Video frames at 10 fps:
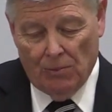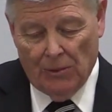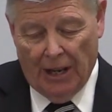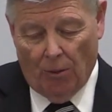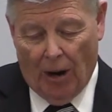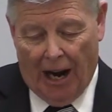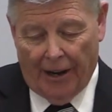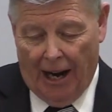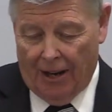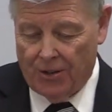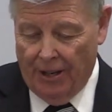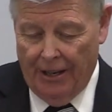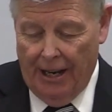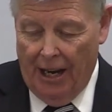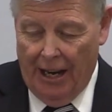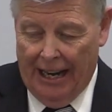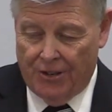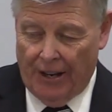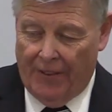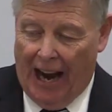and the wild oxen. He
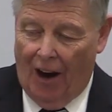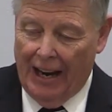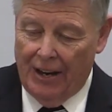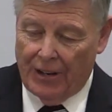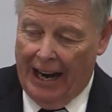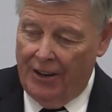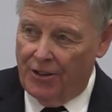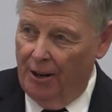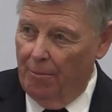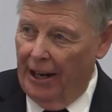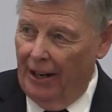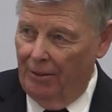said, Thou hast answered me.